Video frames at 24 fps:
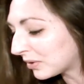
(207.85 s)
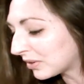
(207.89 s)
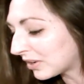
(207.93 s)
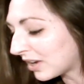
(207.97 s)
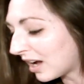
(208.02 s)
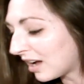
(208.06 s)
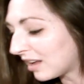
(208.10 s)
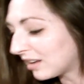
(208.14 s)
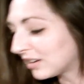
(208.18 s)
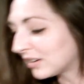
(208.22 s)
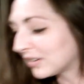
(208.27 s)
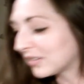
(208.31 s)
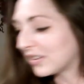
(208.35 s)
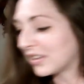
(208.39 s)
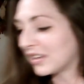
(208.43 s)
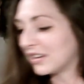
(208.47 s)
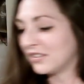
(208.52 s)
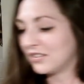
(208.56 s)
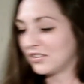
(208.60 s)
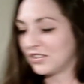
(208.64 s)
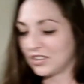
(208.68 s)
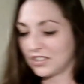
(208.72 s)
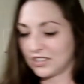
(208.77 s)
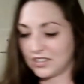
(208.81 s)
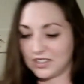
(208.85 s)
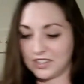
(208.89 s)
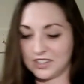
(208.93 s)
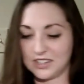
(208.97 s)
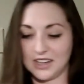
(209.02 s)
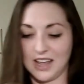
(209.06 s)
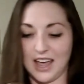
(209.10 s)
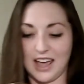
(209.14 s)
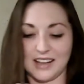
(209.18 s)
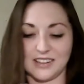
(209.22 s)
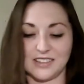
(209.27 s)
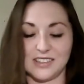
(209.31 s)
color that
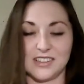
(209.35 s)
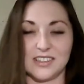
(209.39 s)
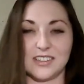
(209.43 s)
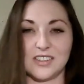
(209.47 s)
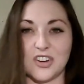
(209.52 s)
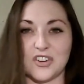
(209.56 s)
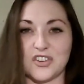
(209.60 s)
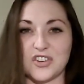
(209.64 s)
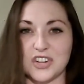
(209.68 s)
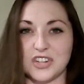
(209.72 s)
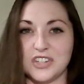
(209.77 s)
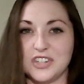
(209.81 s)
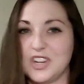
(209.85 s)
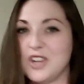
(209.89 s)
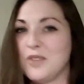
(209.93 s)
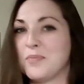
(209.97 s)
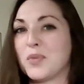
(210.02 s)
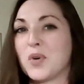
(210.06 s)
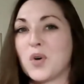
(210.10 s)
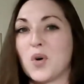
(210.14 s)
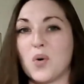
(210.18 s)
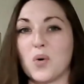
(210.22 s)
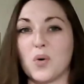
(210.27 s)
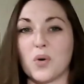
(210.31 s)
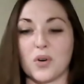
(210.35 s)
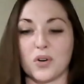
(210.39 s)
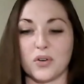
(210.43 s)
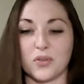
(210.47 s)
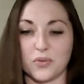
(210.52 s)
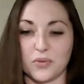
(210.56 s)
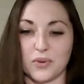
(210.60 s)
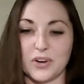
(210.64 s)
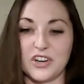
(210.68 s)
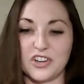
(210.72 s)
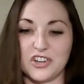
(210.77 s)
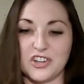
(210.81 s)
just has such a deep core
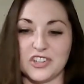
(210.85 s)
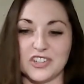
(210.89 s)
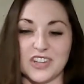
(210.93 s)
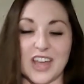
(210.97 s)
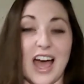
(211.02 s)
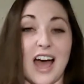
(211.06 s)
and reaches